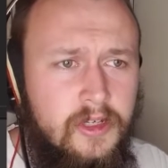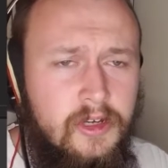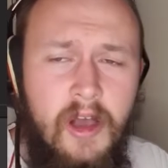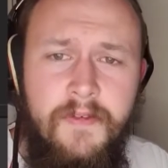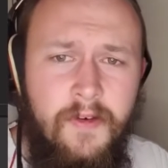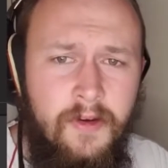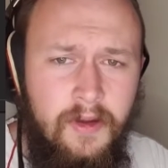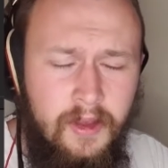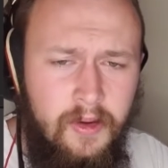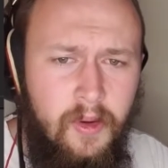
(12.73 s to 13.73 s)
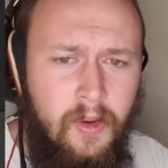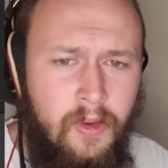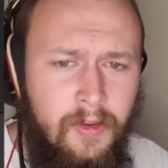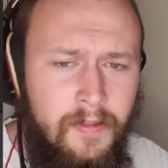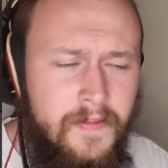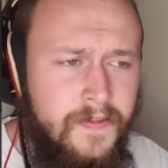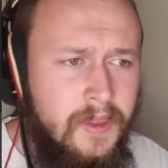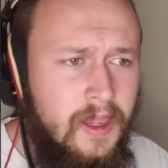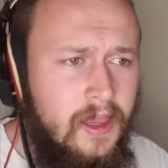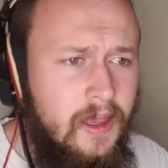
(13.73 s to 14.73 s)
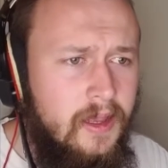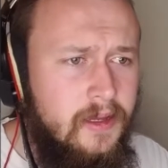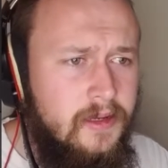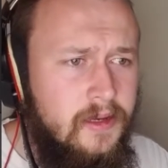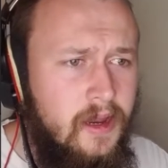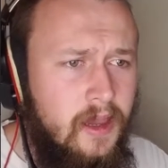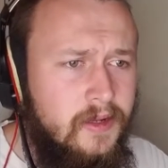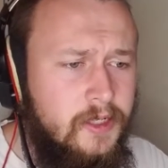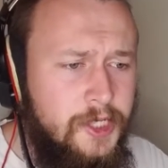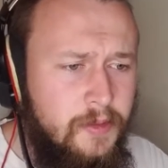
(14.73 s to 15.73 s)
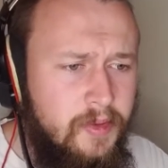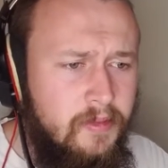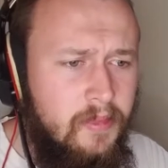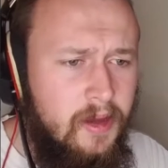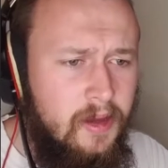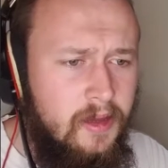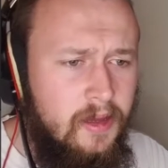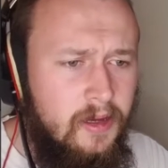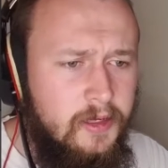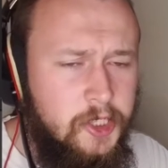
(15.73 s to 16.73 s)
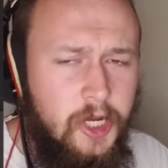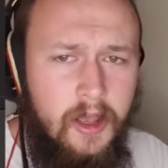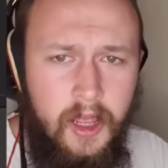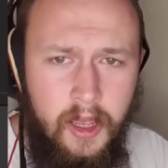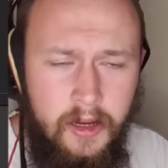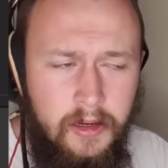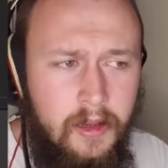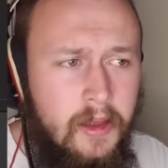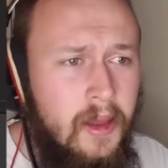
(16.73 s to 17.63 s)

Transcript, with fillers: cover in whole and not cheapen my uh, shot at it.